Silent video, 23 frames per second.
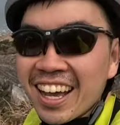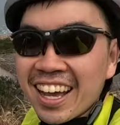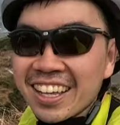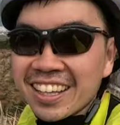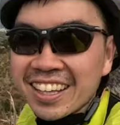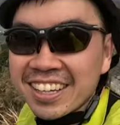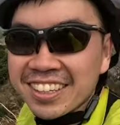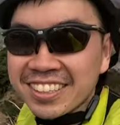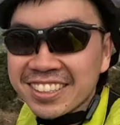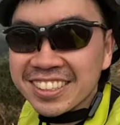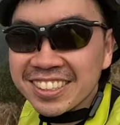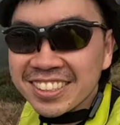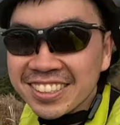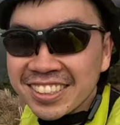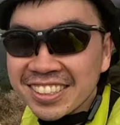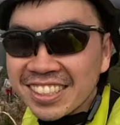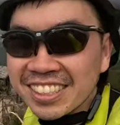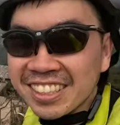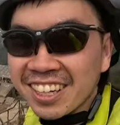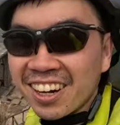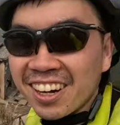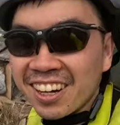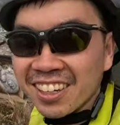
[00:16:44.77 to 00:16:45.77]
and yeah, you just
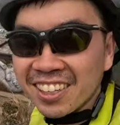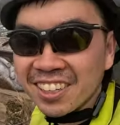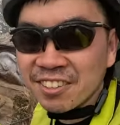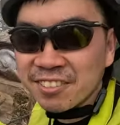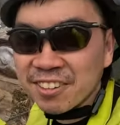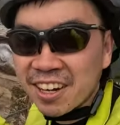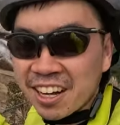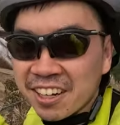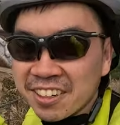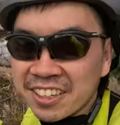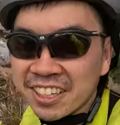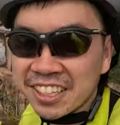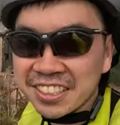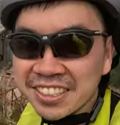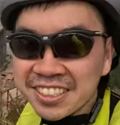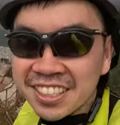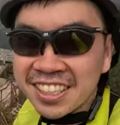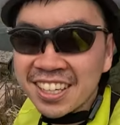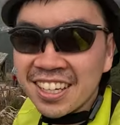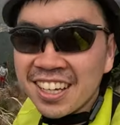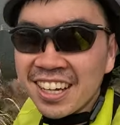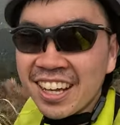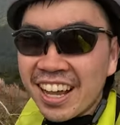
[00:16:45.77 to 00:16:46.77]
see it all around
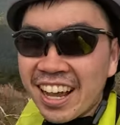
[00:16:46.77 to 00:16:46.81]
us.